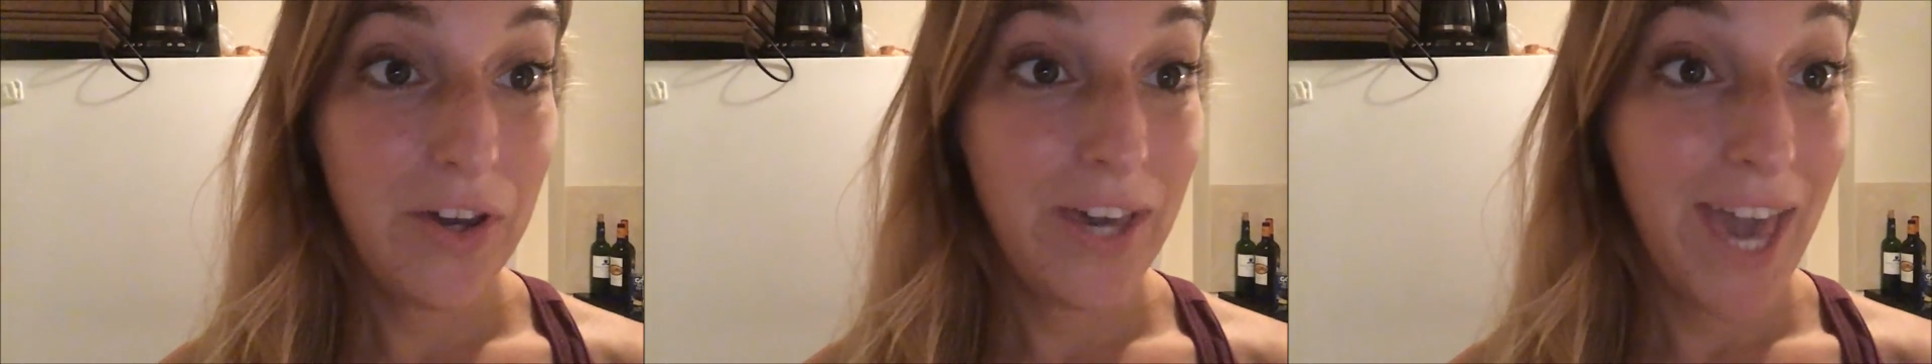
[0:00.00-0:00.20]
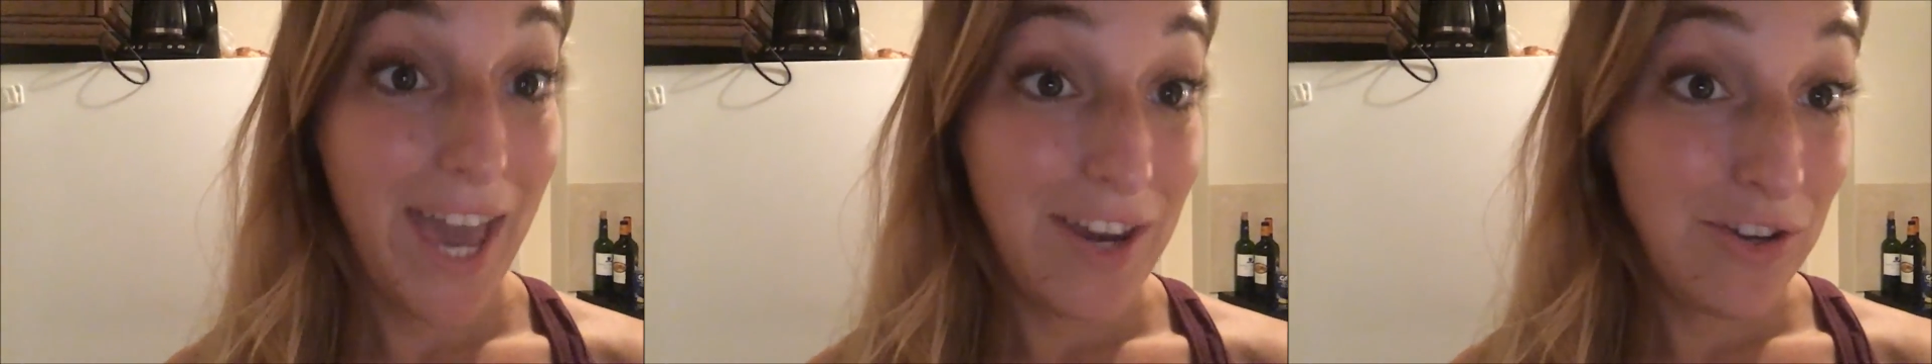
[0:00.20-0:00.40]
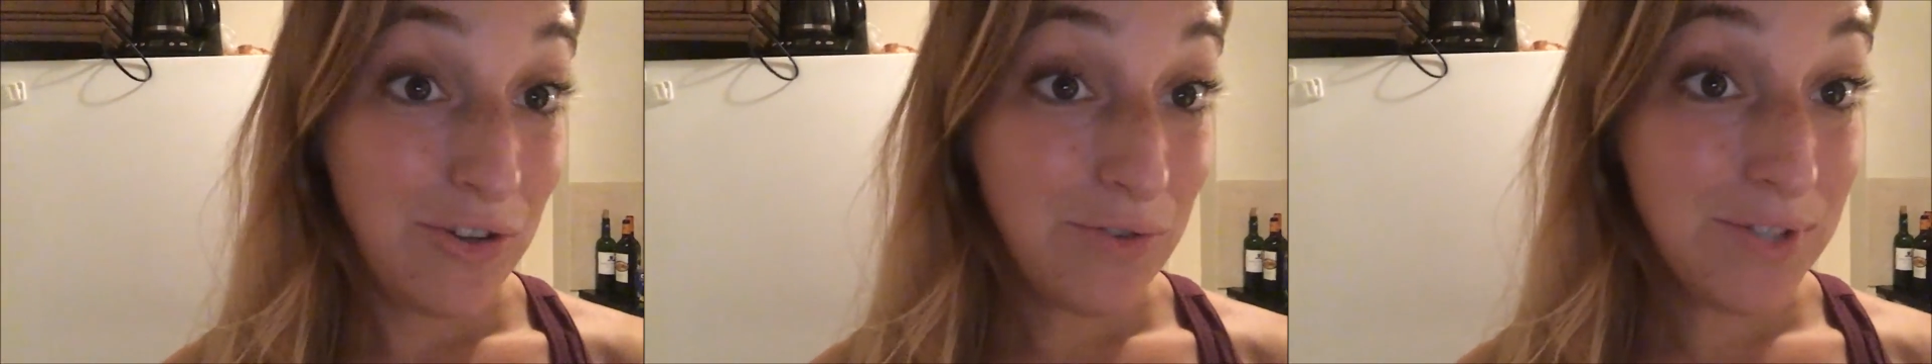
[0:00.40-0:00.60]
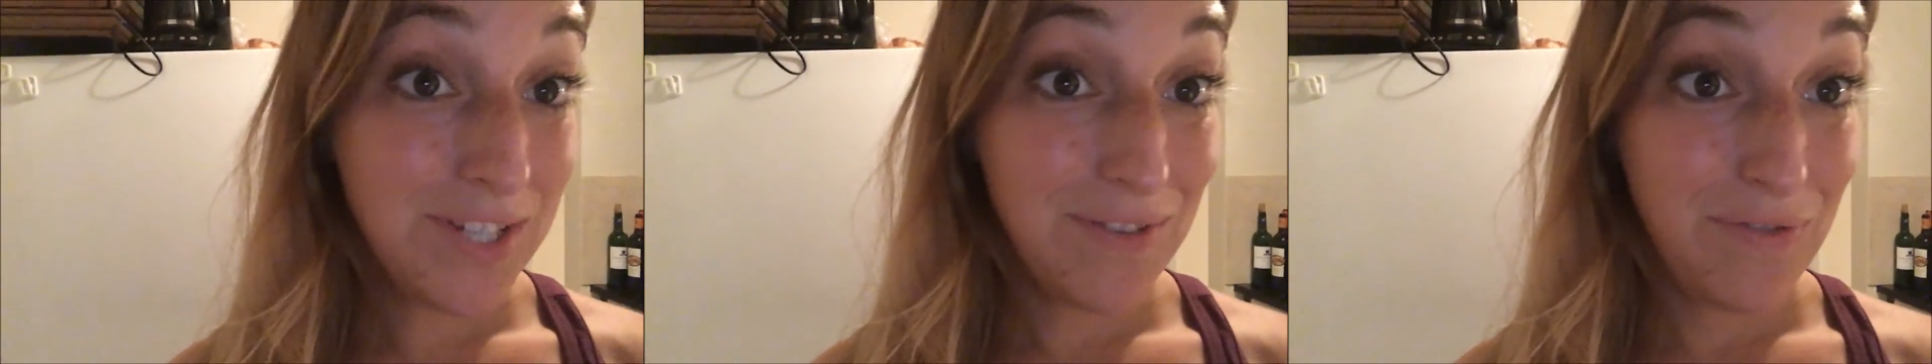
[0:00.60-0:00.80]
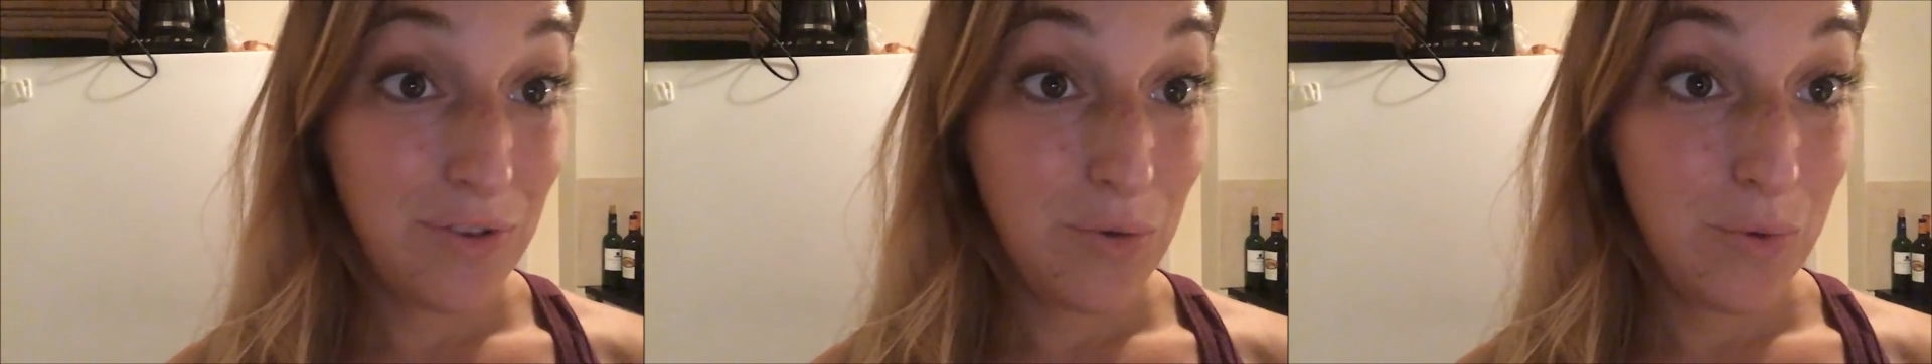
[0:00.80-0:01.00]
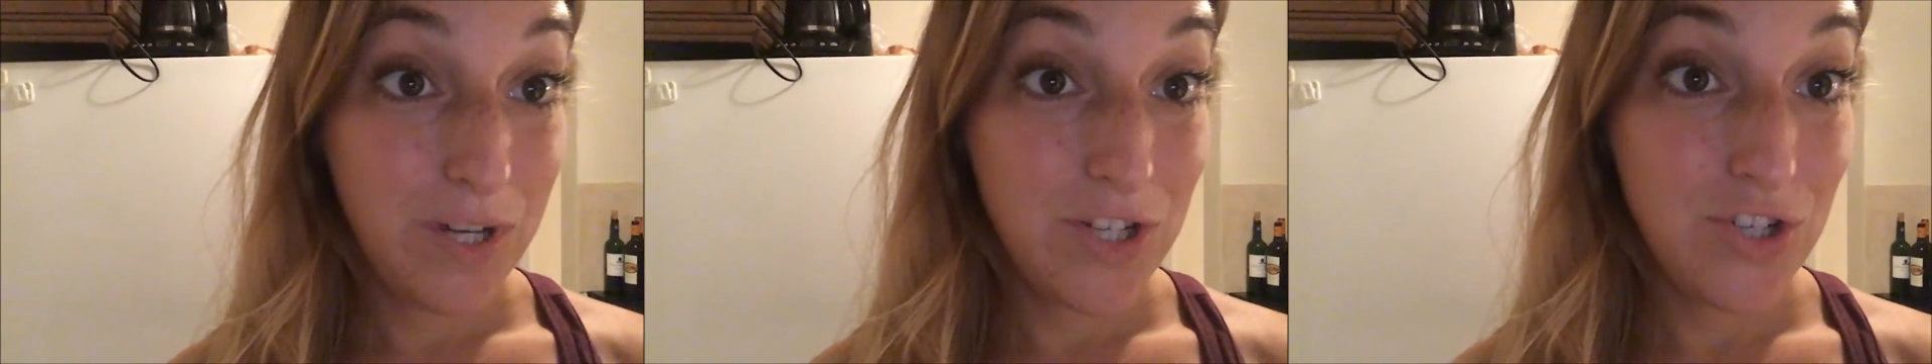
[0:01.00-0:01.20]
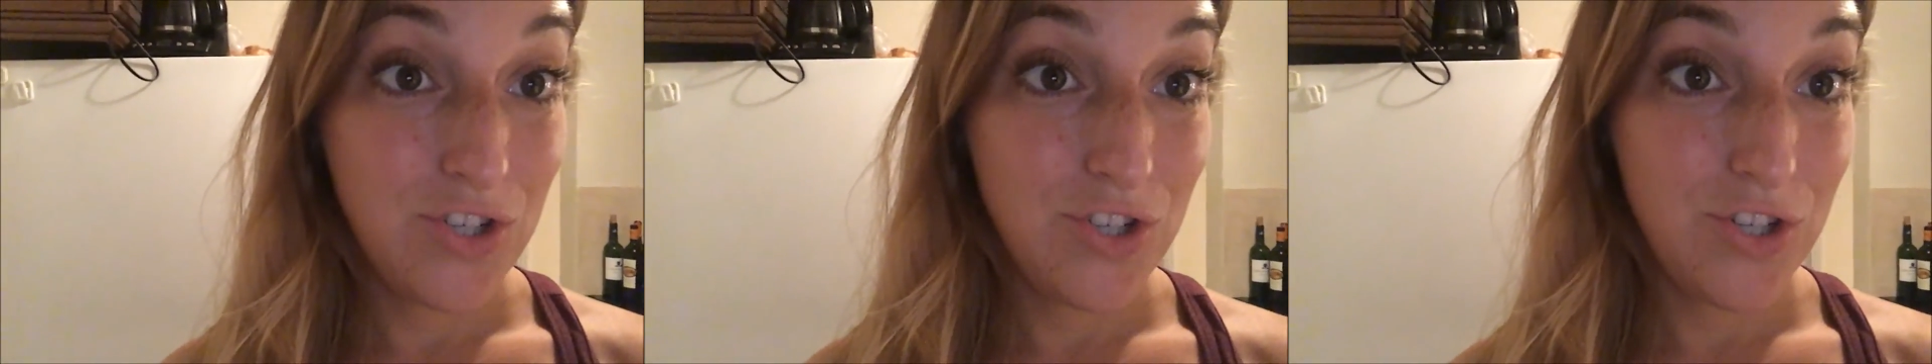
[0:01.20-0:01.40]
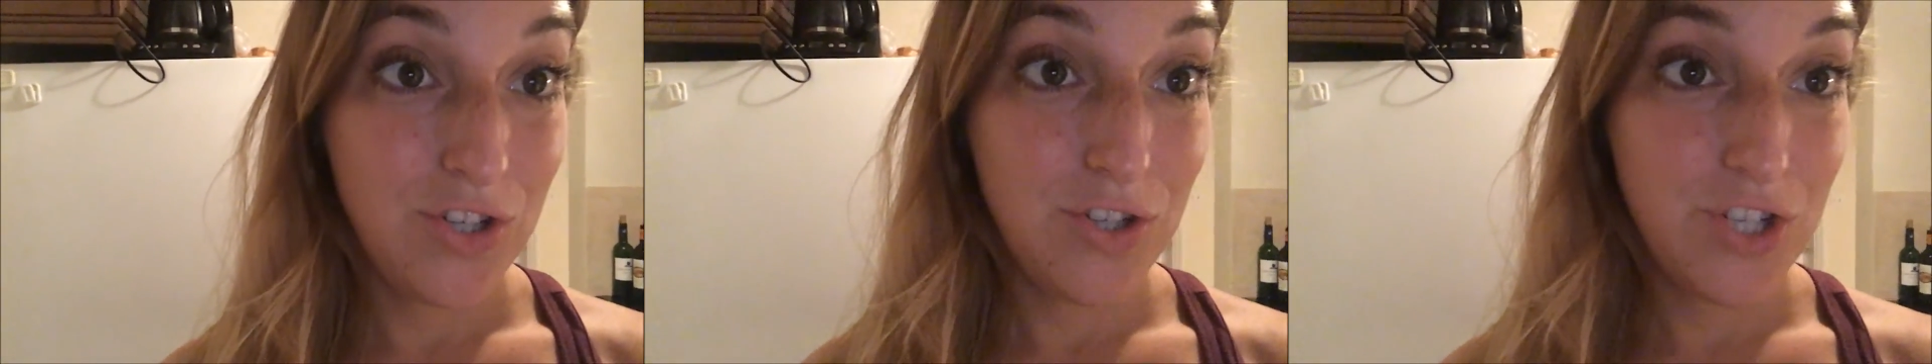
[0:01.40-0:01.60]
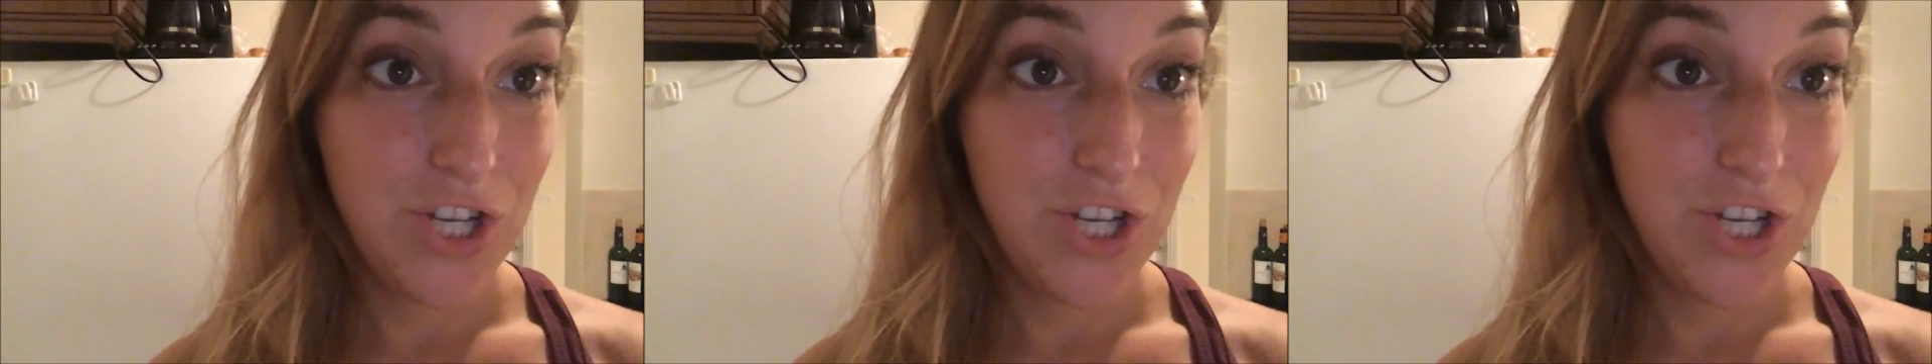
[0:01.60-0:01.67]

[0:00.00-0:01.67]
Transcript: can use if you wish to